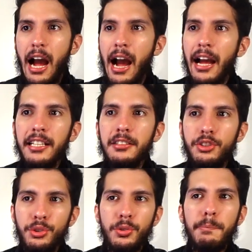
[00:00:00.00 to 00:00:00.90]
I
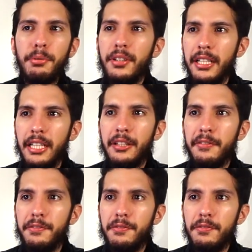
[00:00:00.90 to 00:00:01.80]
do
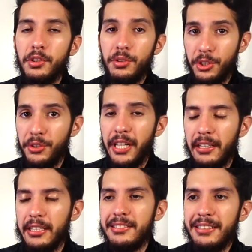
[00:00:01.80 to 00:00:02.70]
believe, to a degree
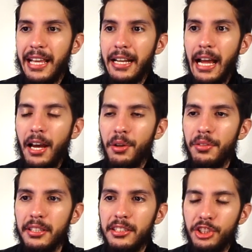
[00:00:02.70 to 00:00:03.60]
at least, that I don't
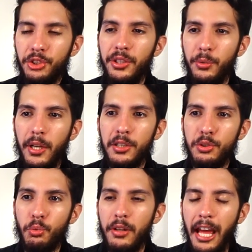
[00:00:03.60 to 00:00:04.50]
think the
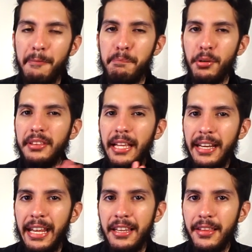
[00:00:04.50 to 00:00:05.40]
screenwriters would have put
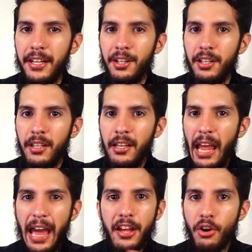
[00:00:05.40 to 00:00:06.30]
that in there
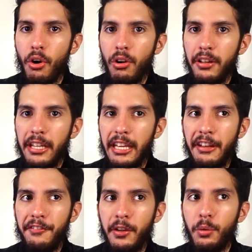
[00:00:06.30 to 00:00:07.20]
at all
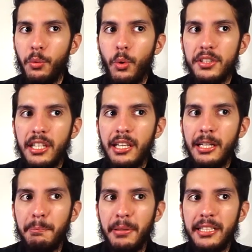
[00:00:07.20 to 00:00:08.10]
if it wasn't going
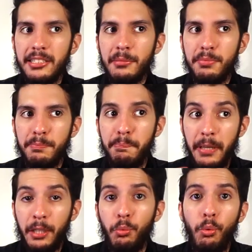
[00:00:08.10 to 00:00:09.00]
to play some
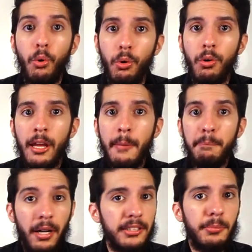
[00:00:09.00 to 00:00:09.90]
big role,
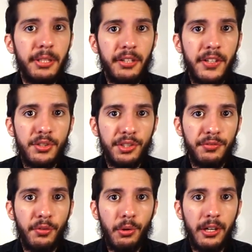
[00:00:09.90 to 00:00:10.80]
possibly in Avengers
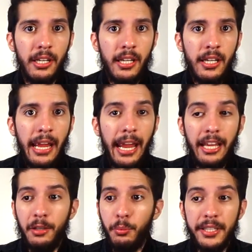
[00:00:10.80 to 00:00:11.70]
4.
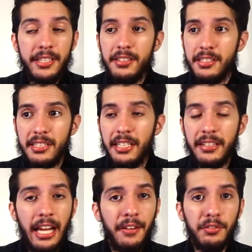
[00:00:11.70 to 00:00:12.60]
And we didn't see
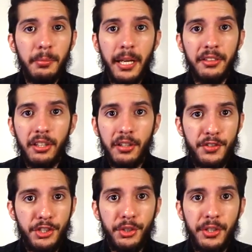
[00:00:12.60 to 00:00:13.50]
the aftermath of
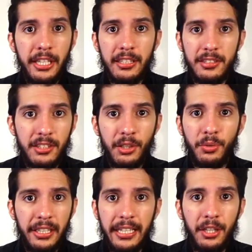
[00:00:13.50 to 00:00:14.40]
Shuri's
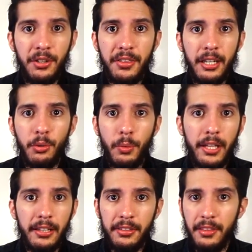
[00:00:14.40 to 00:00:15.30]
little encounter there
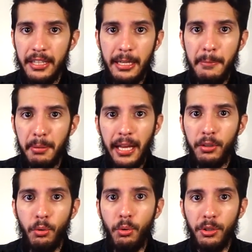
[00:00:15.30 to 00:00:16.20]
with the
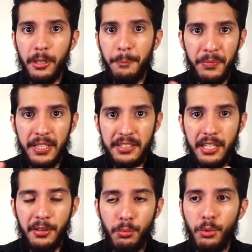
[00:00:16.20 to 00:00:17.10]
Black Order
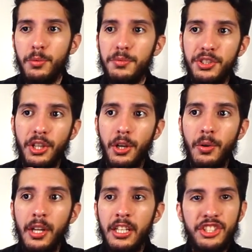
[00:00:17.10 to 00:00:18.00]
inside of the room,
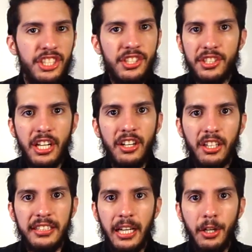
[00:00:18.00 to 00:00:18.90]
so she just got
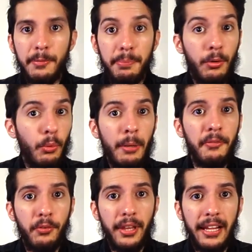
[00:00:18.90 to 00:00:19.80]
knocked out. But right
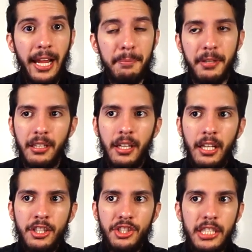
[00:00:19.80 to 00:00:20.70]
before that happened,
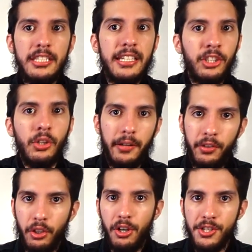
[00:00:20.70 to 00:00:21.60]
she did grab
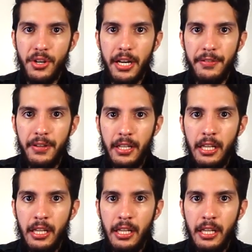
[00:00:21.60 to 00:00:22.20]
her hard drive.